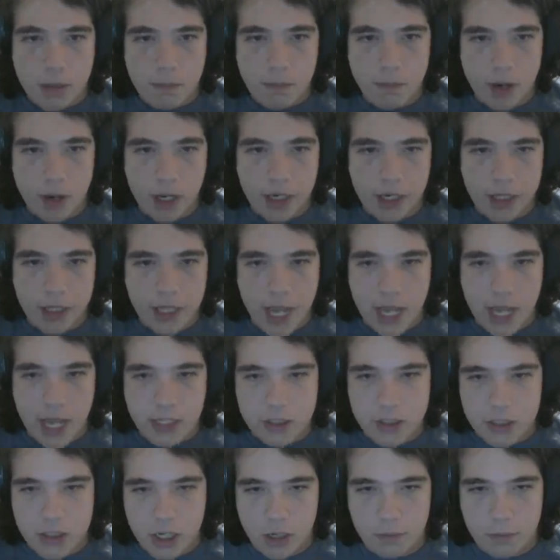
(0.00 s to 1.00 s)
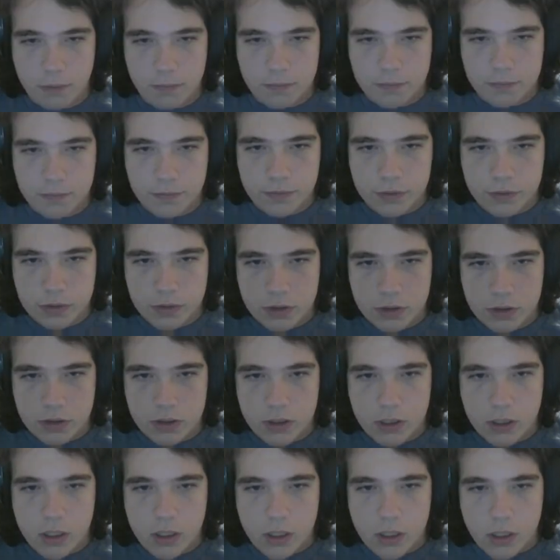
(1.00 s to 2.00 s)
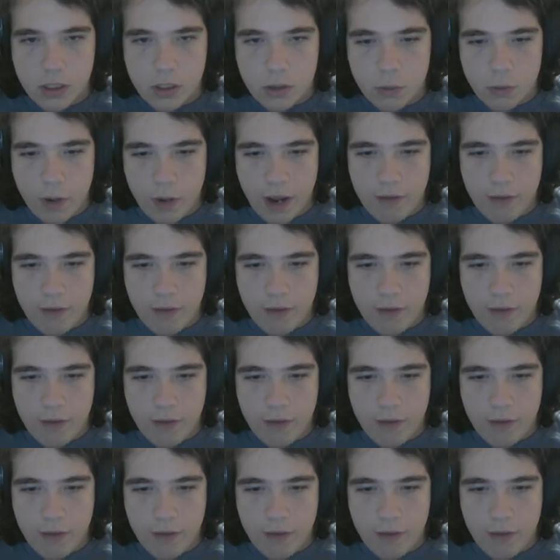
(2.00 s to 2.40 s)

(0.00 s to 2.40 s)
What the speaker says: But yeah, so we